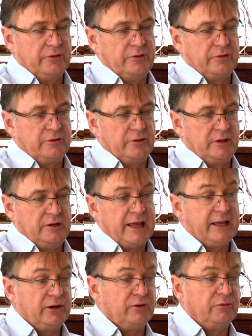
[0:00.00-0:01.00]
The
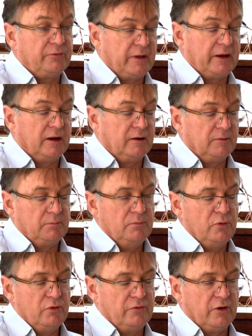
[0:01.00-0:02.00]
negative, and I'll
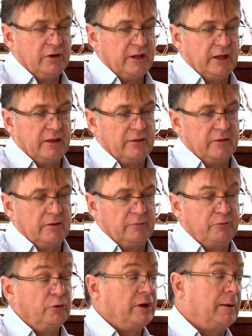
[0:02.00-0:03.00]
move on here,
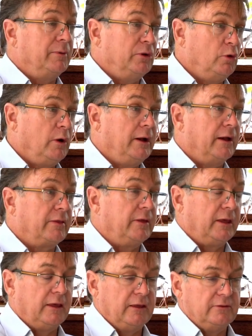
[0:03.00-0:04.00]
for WA, I
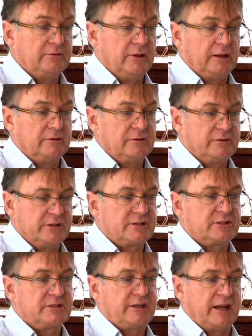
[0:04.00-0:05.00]
think, is that this
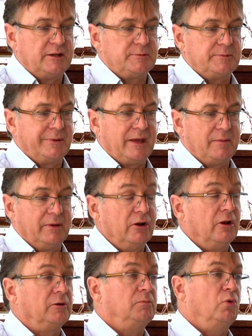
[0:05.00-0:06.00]
state is becoming a
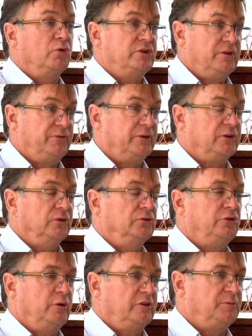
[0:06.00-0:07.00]
lot more
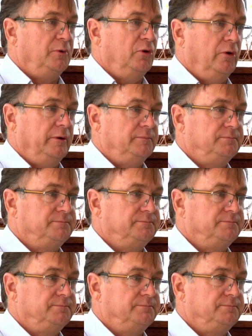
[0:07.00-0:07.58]
difficult to exploit.